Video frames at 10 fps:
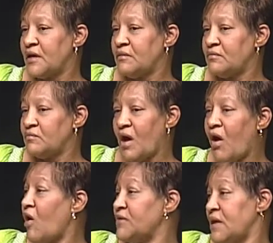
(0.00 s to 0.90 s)
and
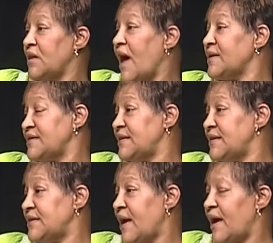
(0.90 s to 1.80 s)
all, a lot of
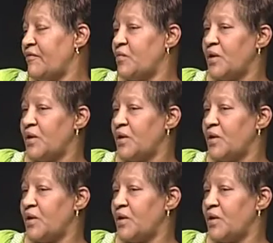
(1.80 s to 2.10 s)
cities have,